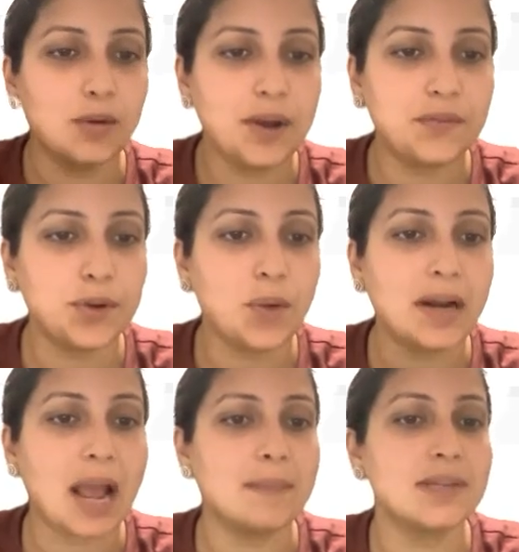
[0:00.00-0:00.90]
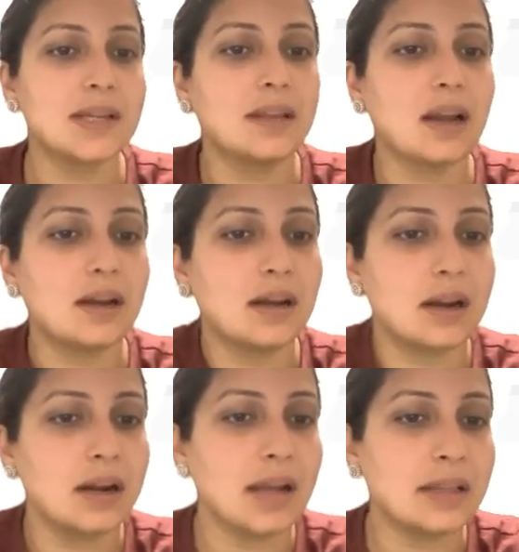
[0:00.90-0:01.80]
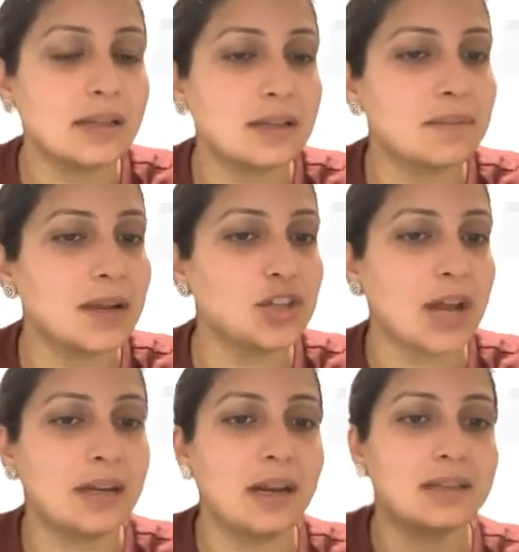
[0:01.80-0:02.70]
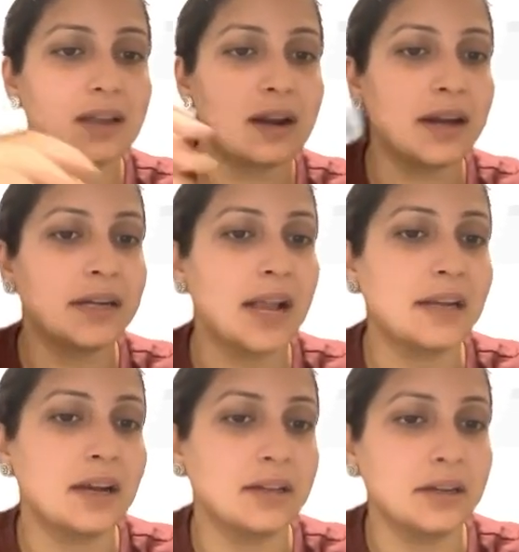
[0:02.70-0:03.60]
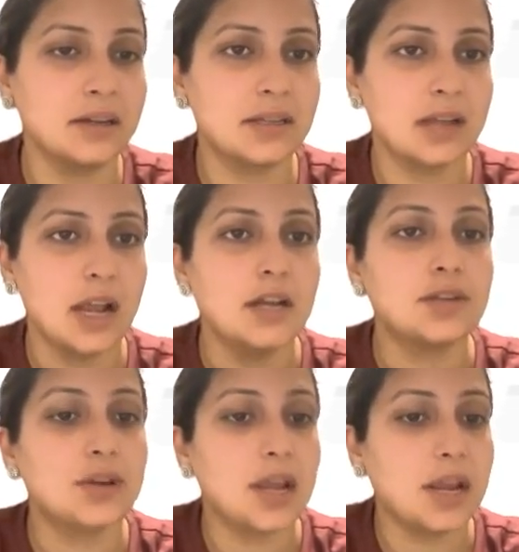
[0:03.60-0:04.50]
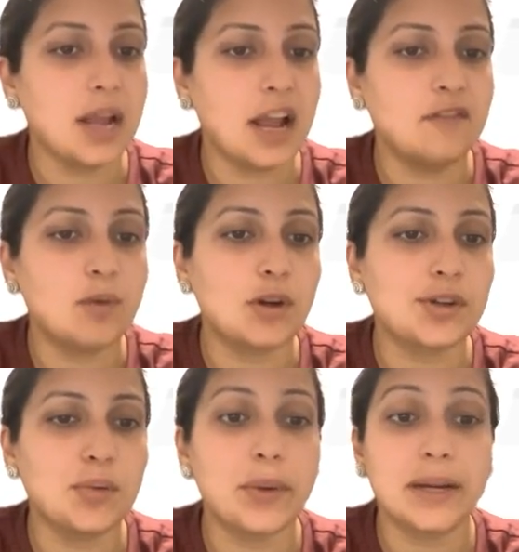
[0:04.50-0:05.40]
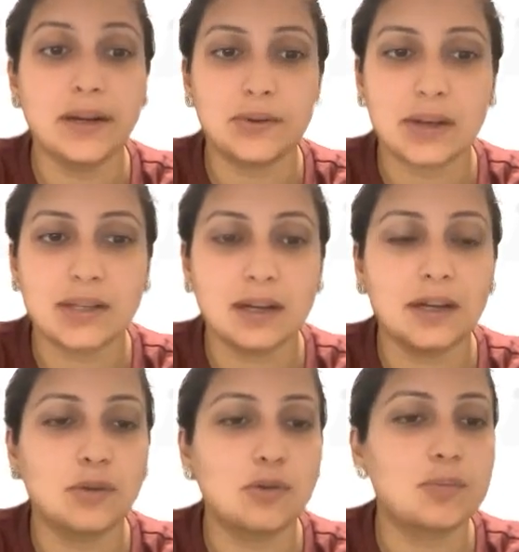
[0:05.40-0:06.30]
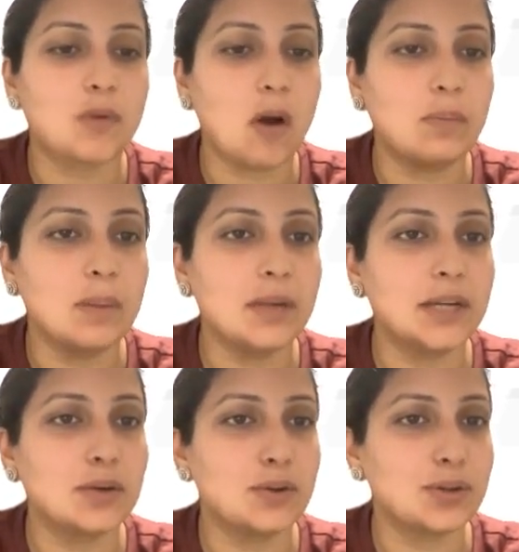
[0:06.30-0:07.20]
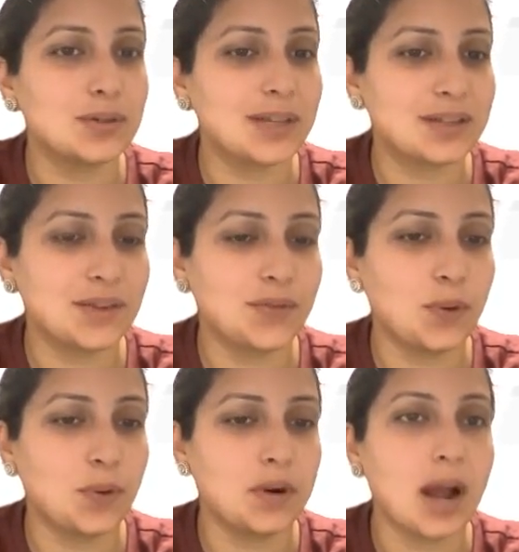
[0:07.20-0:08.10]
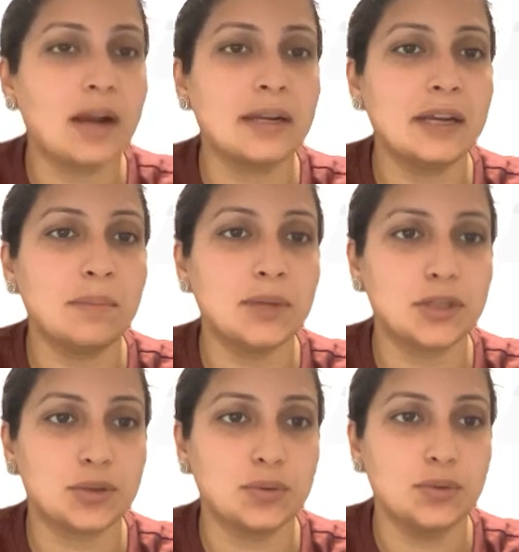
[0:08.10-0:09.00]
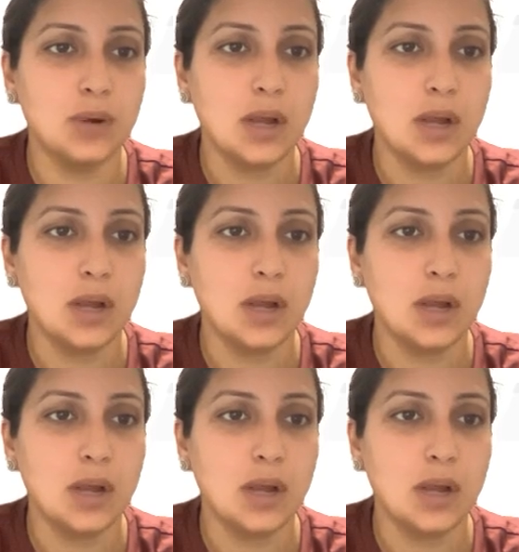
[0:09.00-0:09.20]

everyone, I am Snigdha Kakar and this is my channel Accelerate AI Careers. Today I have brought you a very interesting LeetCode problem, LeetCode 264, ugly number 2.